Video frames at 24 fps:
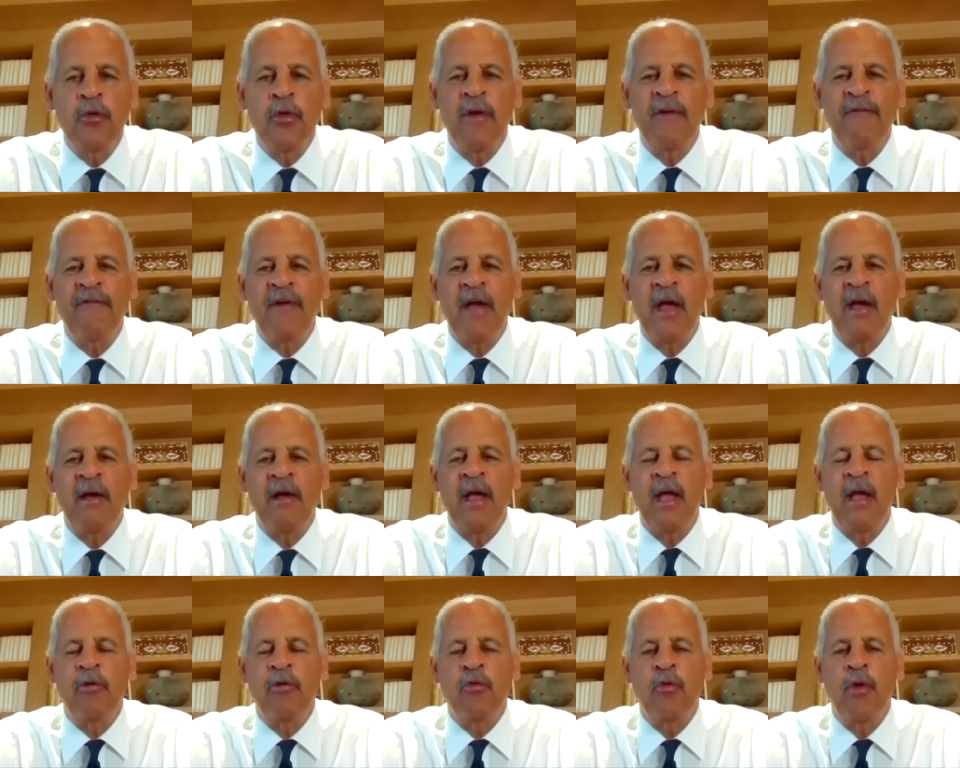you have
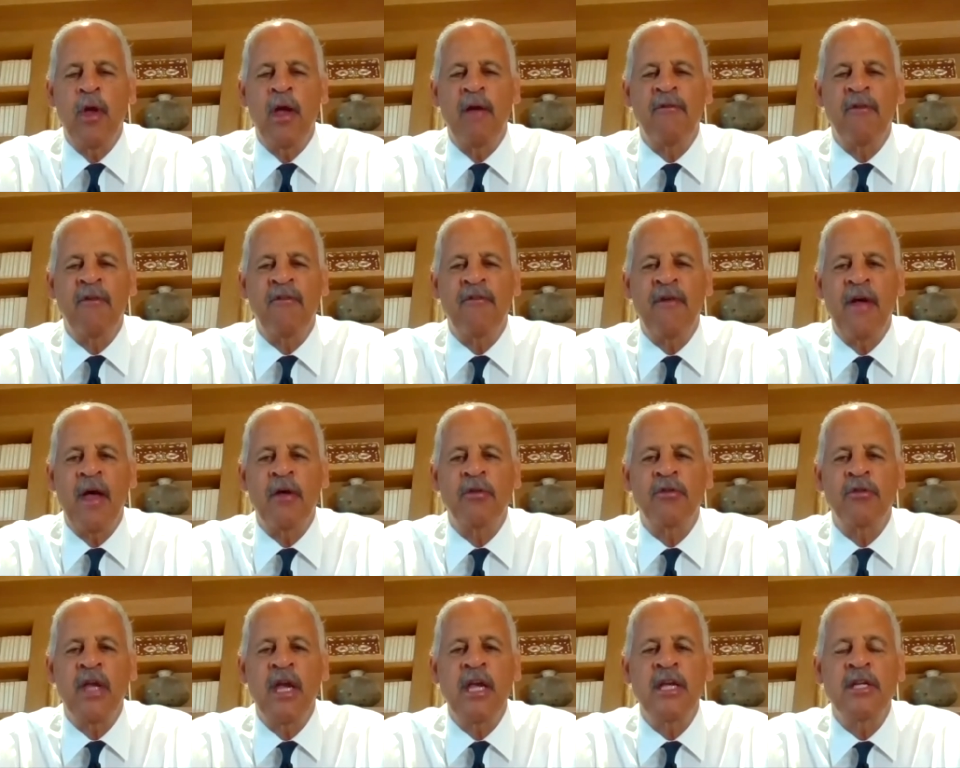a
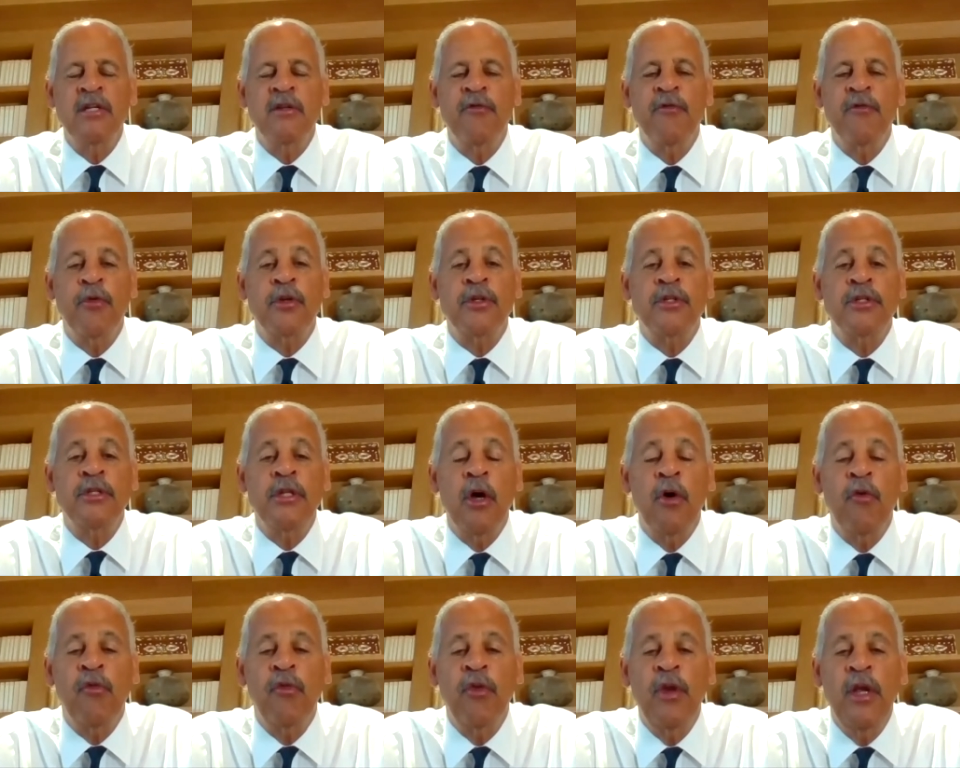foundation for
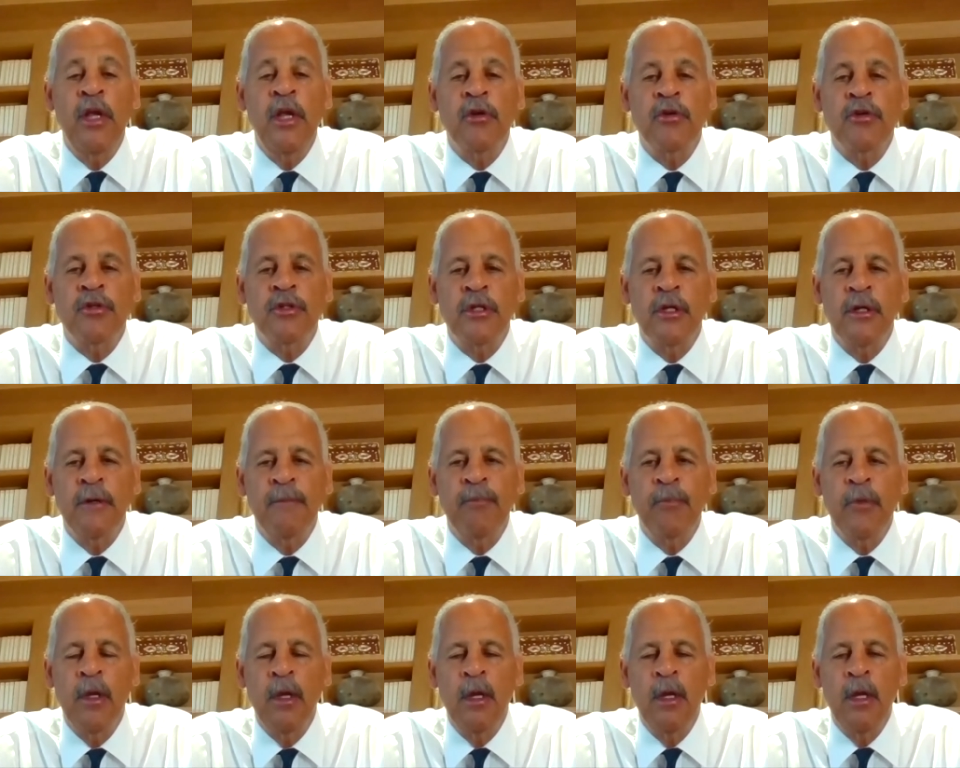
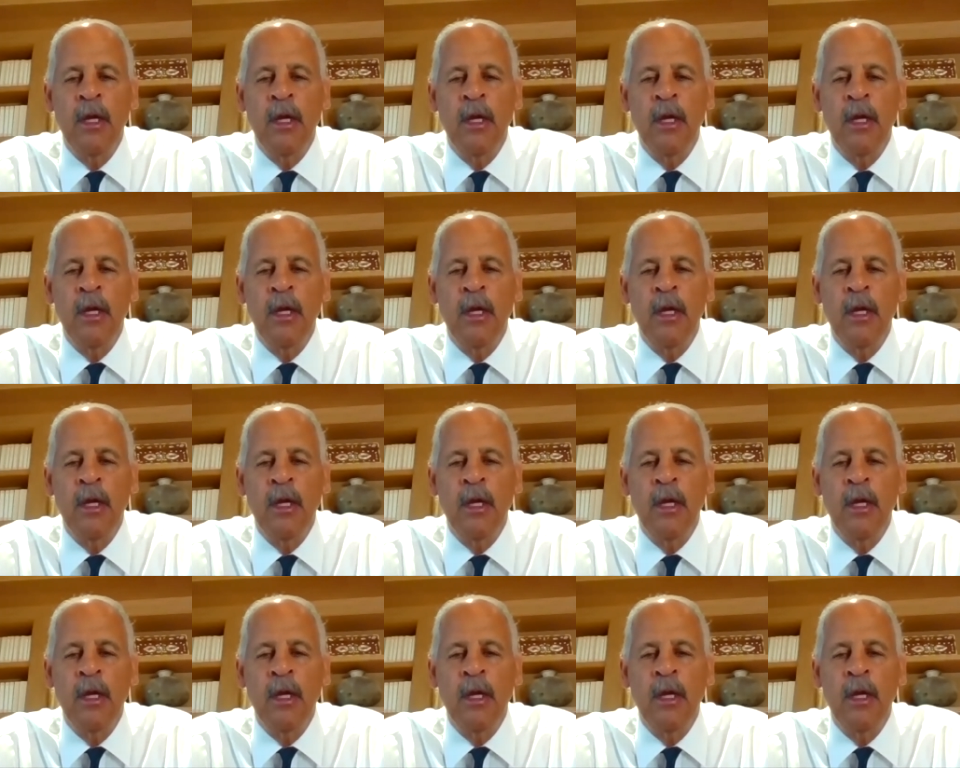self-leadership,